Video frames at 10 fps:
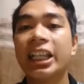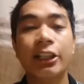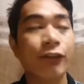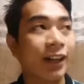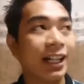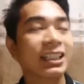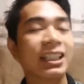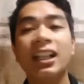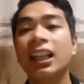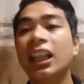the VAT
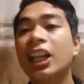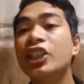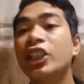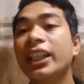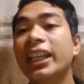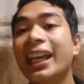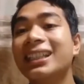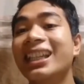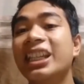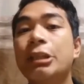largely
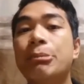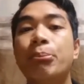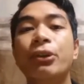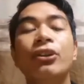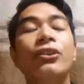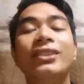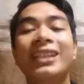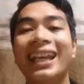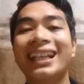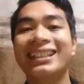as an improved
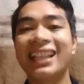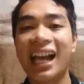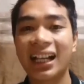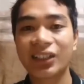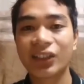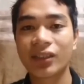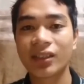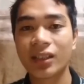sales tax.